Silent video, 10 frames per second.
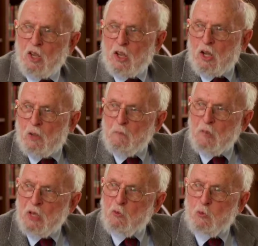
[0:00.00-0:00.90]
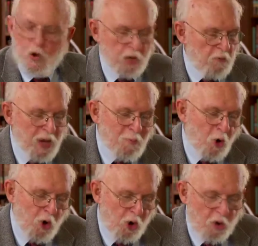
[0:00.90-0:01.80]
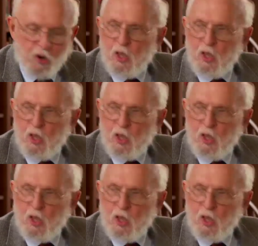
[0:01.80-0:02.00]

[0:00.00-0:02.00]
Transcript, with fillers: um, in front of him or her.